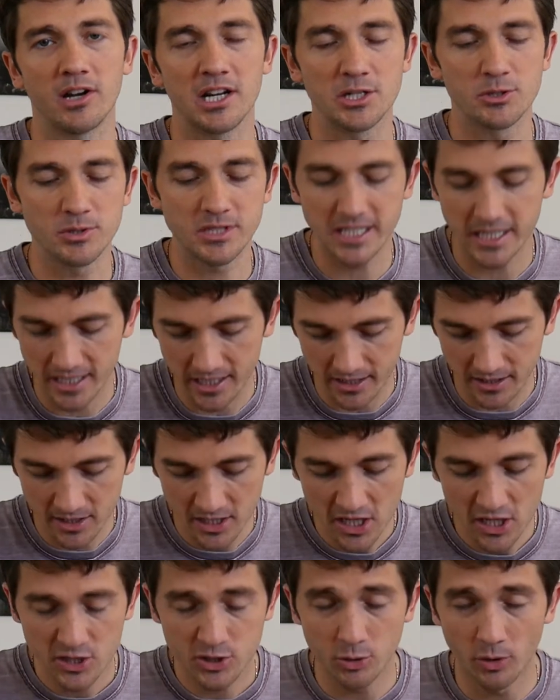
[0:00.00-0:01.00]
interested in.
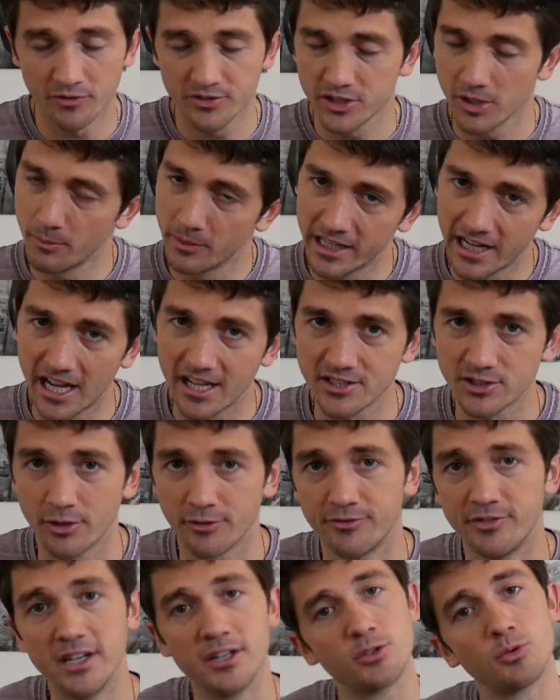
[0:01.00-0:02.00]
So if somebody has their
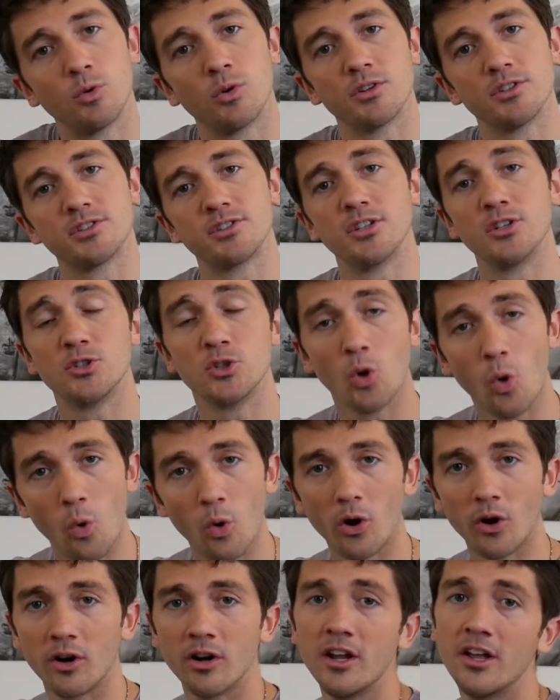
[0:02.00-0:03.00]
feet towards the
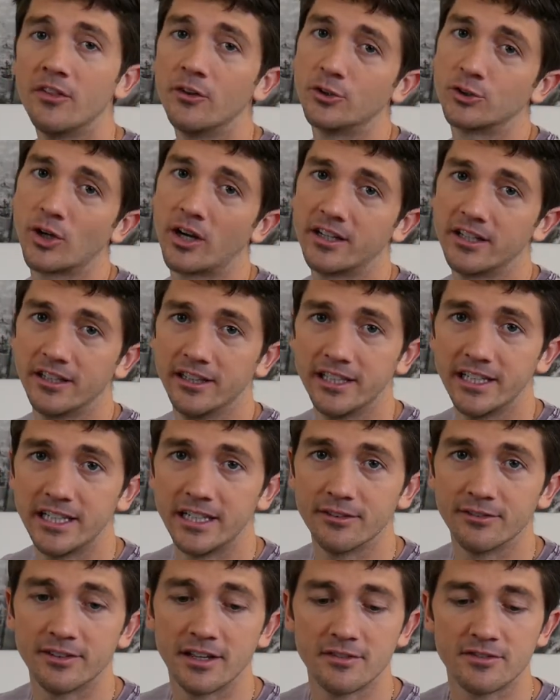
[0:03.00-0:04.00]
door, they're trying to
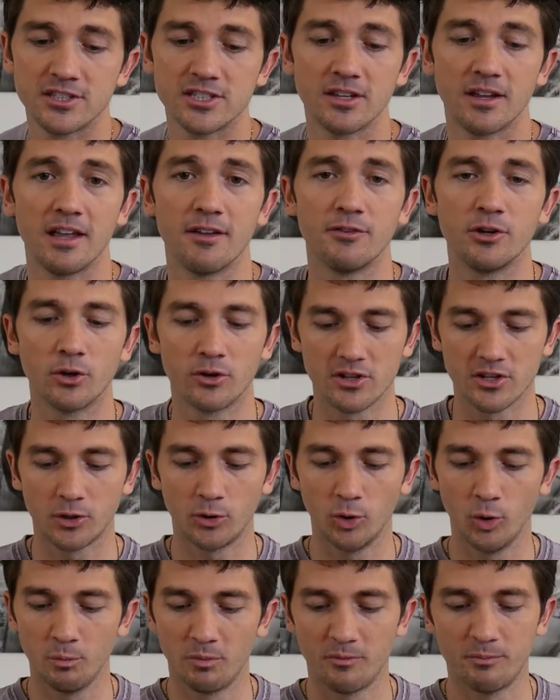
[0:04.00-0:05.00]
leave. If you're in a
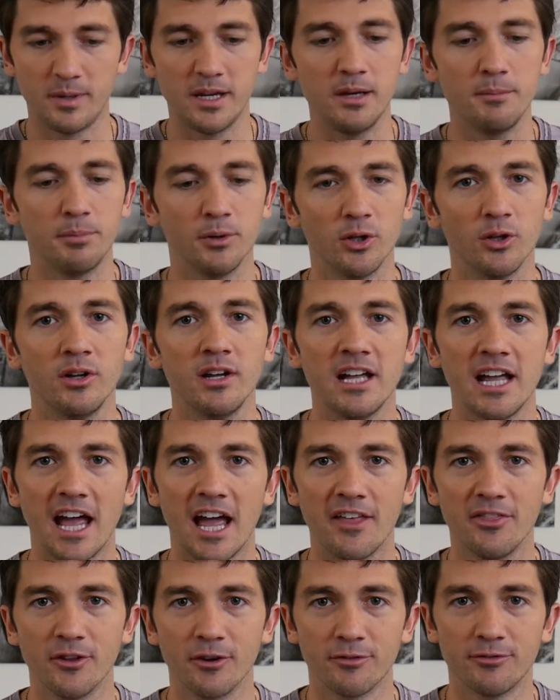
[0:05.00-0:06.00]
group of people
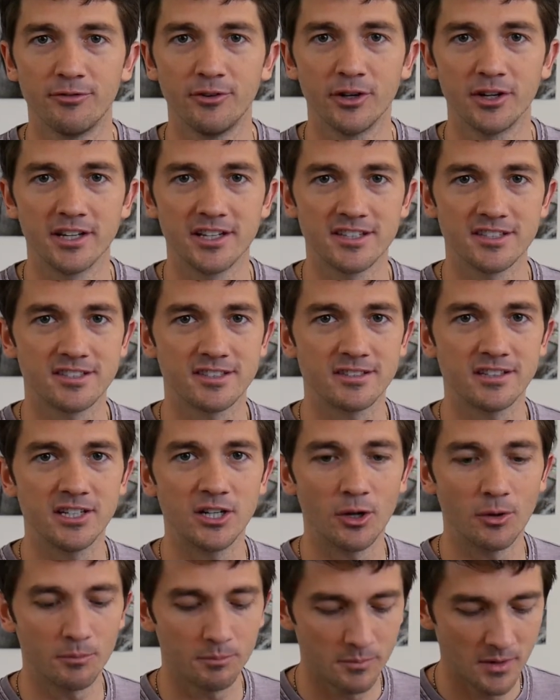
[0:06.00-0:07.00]
and their foot is,
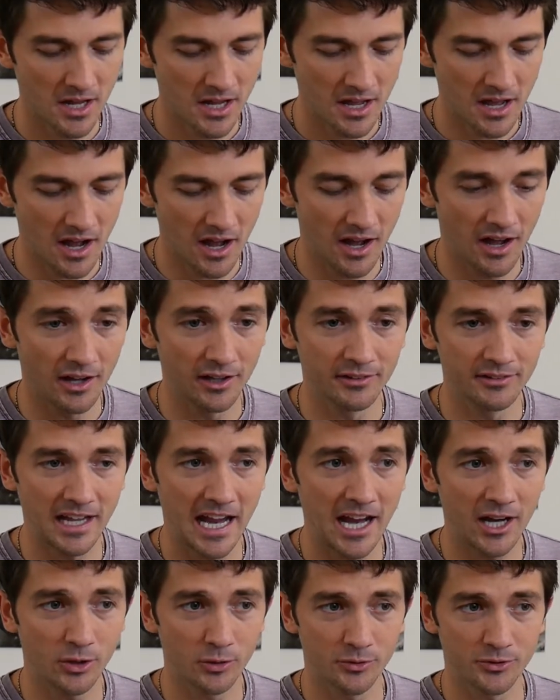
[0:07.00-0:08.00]

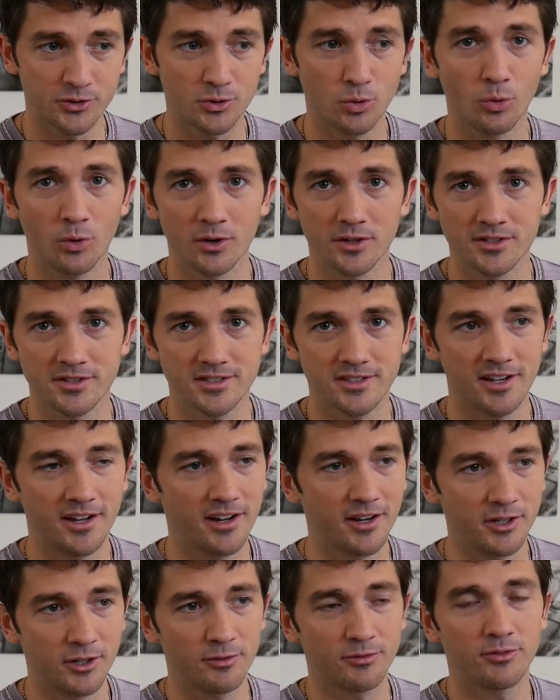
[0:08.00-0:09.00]
angled towards
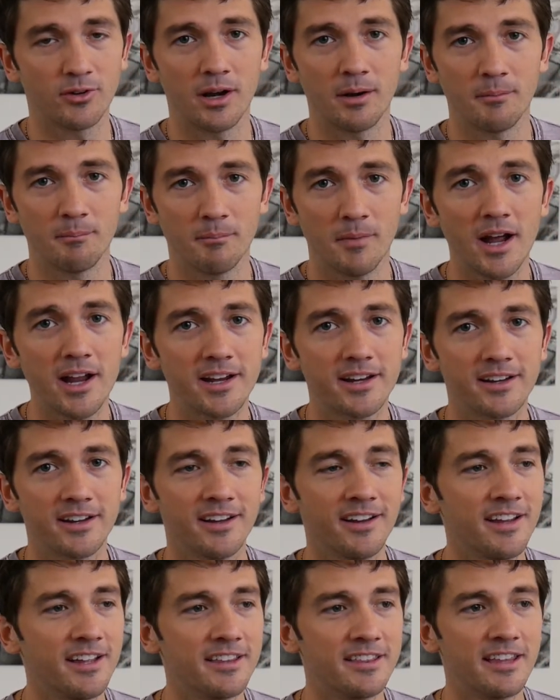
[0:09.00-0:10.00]
your friend Mike,
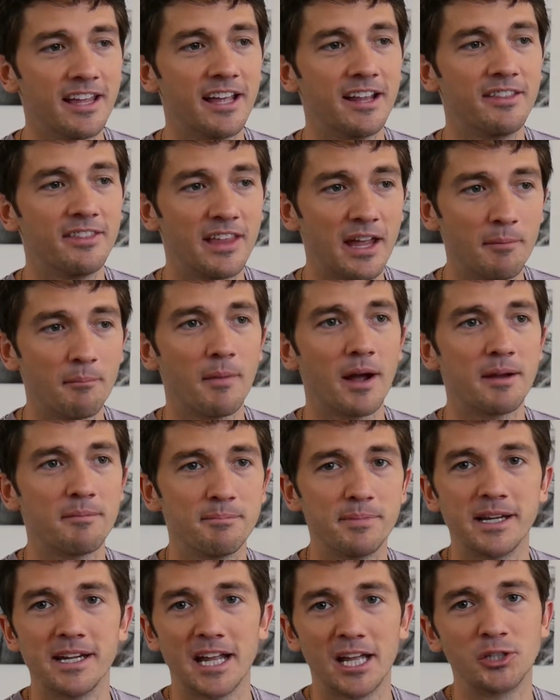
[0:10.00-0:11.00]
then they
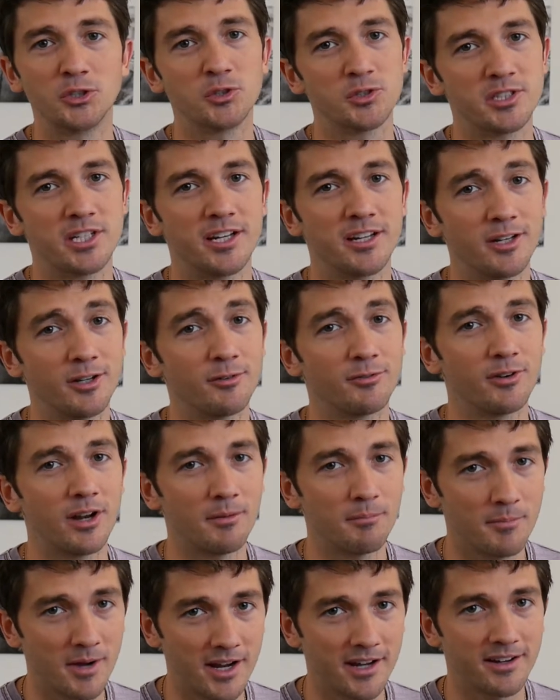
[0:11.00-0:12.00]
might be interested in your
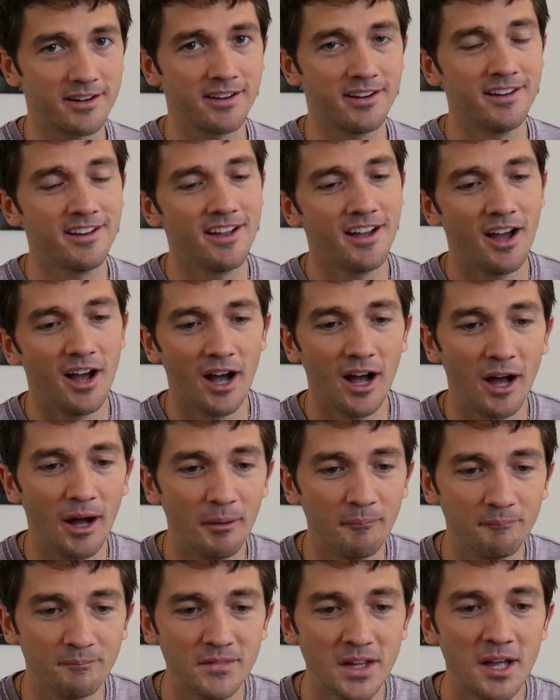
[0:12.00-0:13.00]
friend Mike.
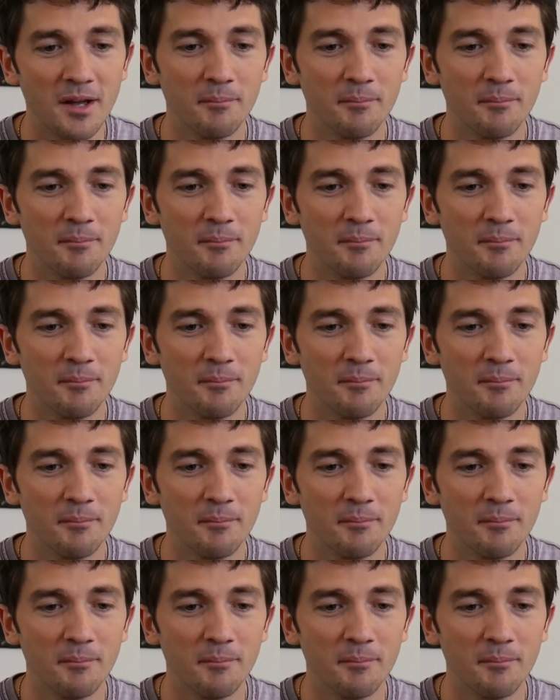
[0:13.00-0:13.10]
But